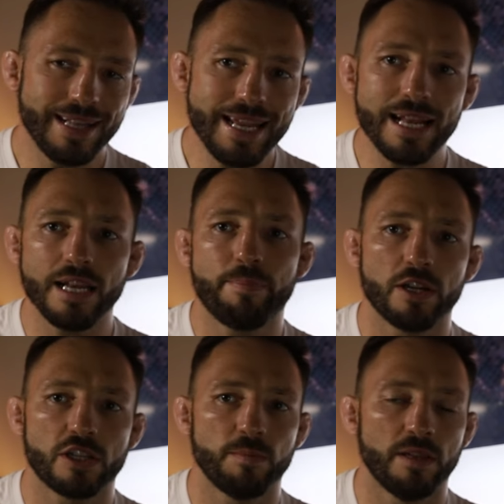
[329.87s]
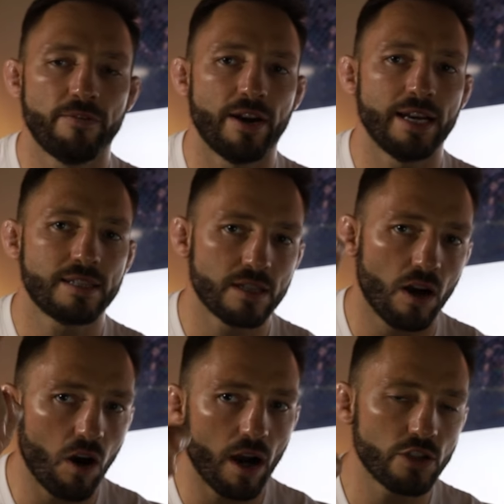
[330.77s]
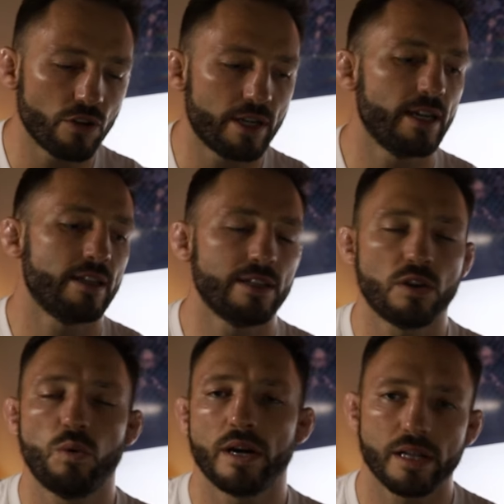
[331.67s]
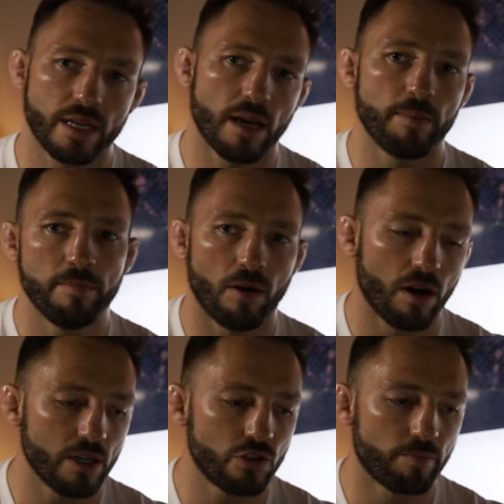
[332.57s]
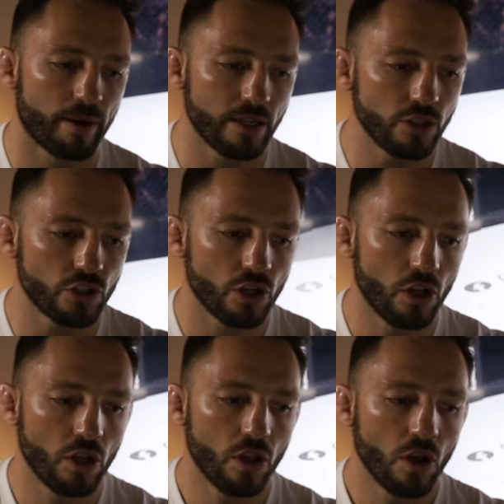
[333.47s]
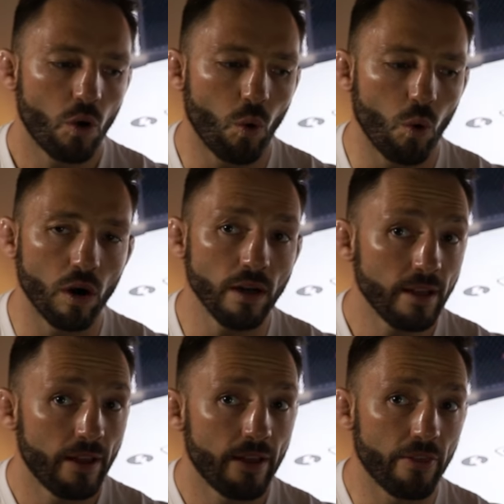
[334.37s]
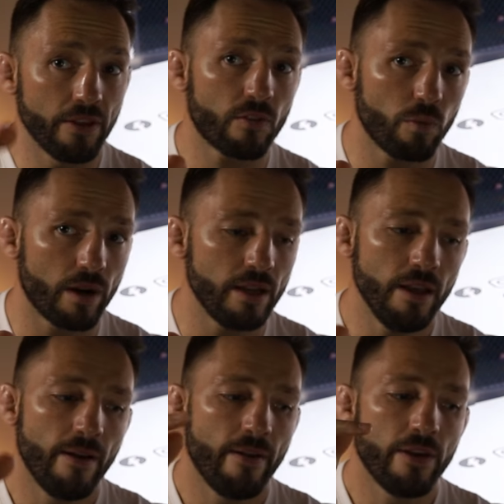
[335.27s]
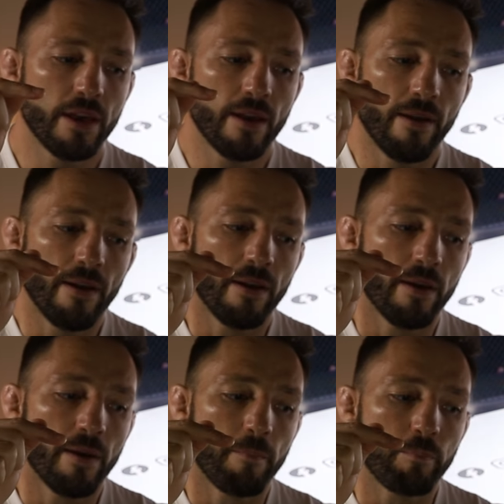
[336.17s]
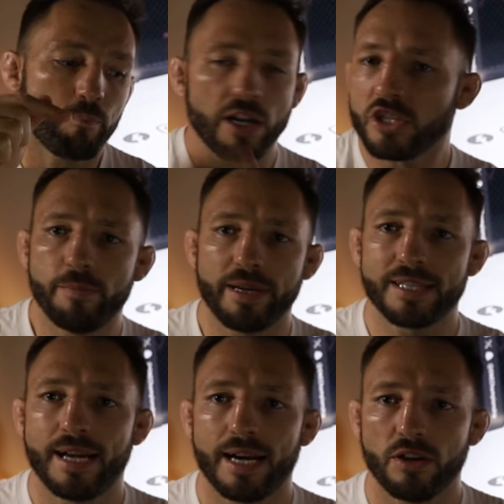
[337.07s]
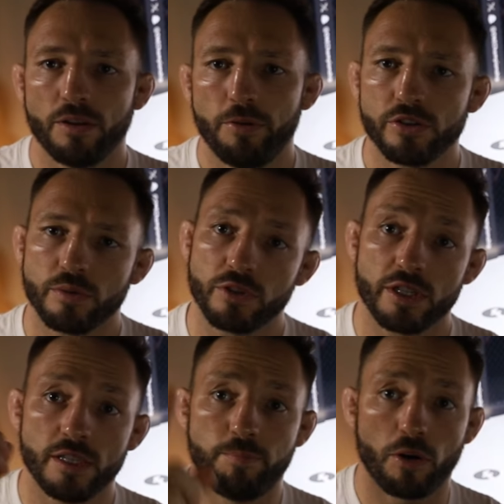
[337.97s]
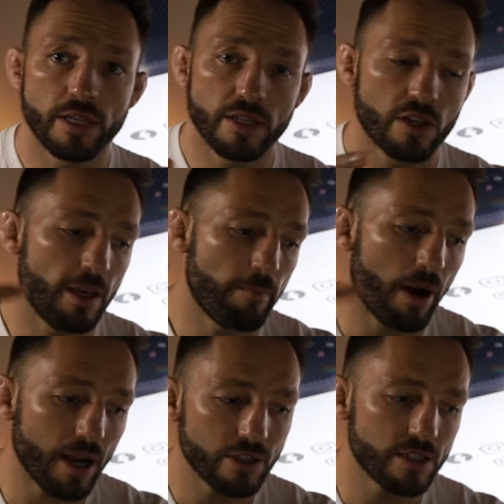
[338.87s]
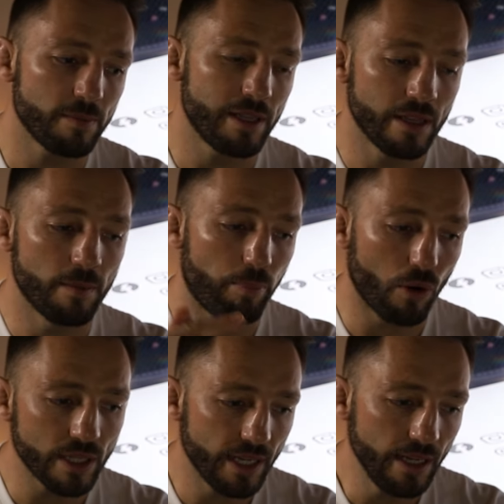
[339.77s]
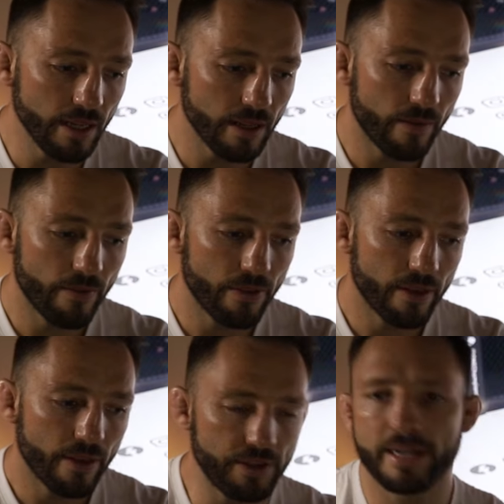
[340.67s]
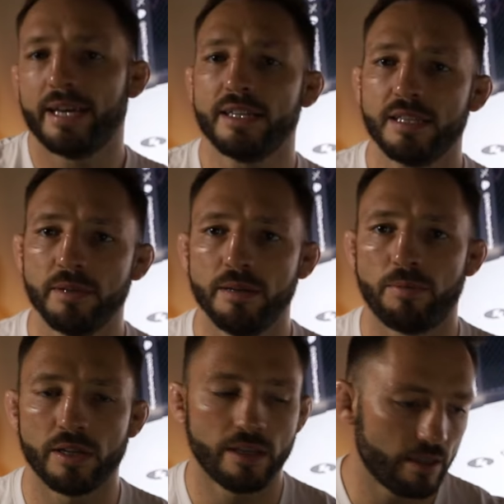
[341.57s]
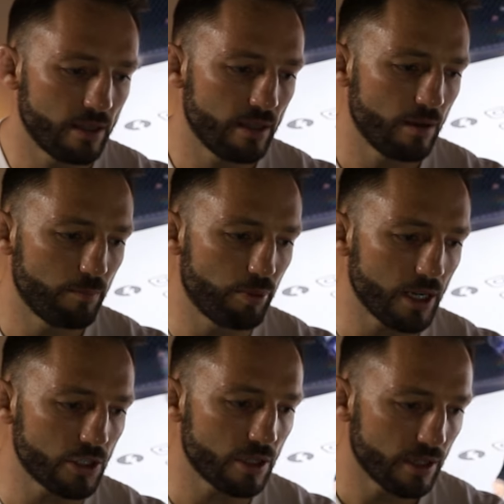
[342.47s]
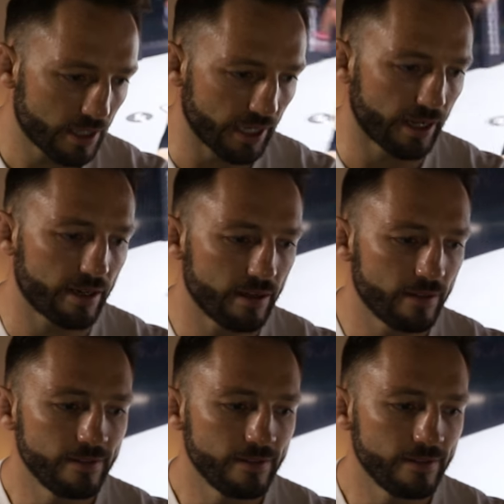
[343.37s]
Nearly punch them in the face to hide your kick that's quickly coming behind your punch. Or this one, punch the biggest target on the person, which is the body. So he punches them in the body, then kicks them in the body. Punch, kick.